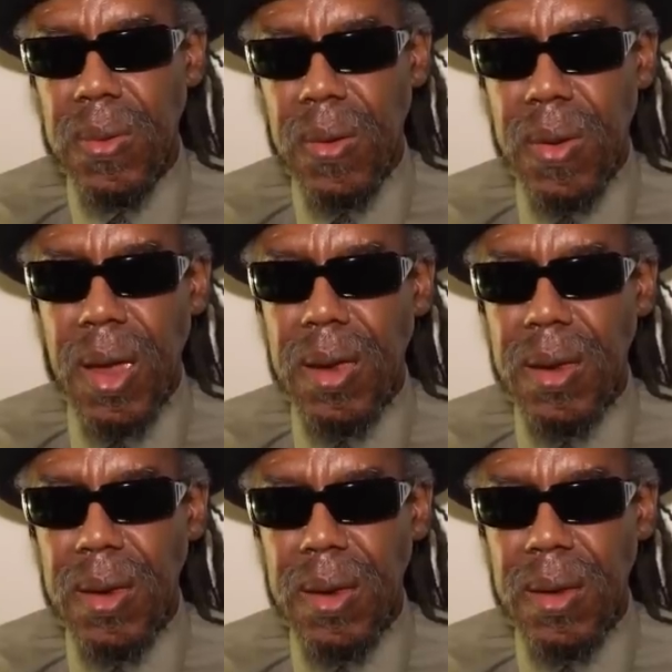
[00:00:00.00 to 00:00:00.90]
Okay?
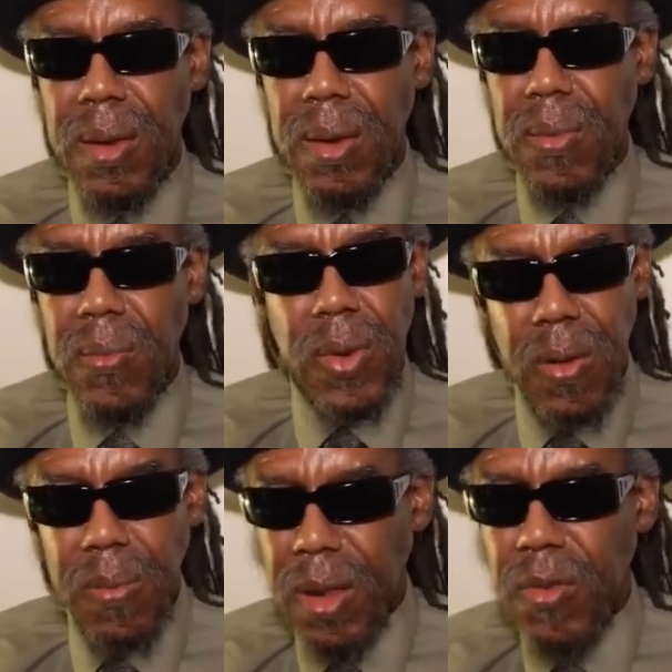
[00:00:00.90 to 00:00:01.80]

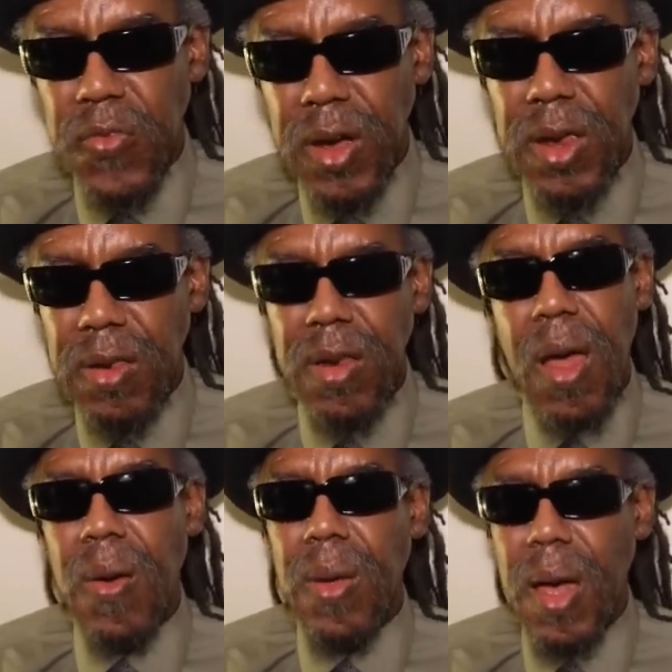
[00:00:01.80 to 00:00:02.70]
Real motherfucking talk.